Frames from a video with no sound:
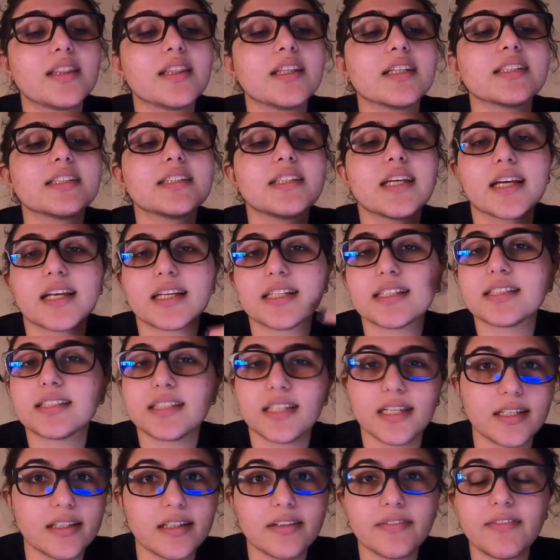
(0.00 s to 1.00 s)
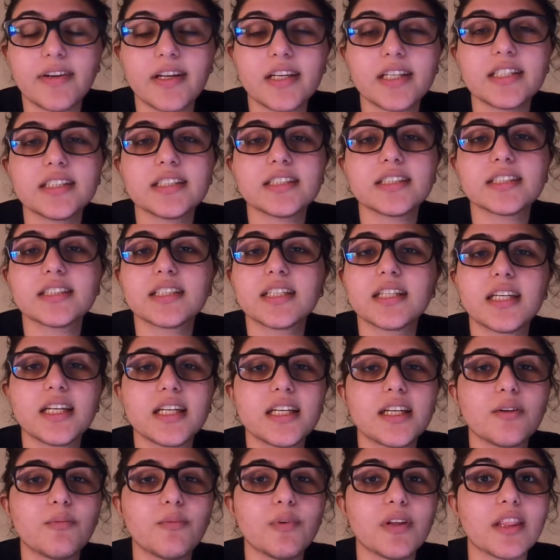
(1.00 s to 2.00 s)
the second set of edits
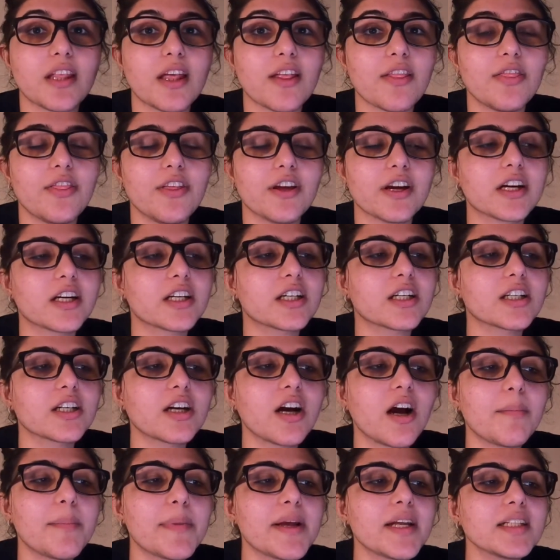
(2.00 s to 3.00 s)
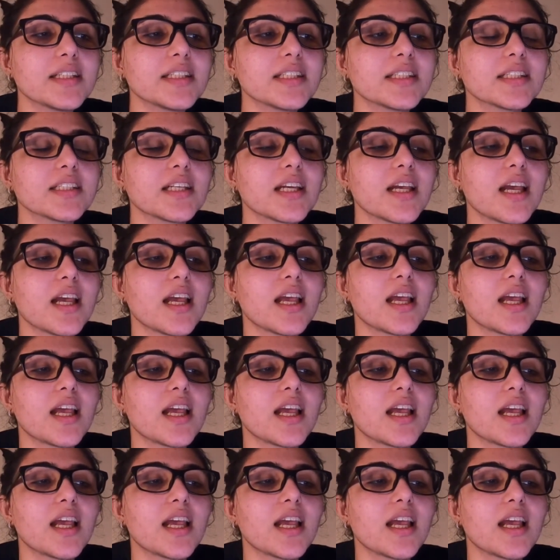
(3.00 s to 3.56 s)
with their comments.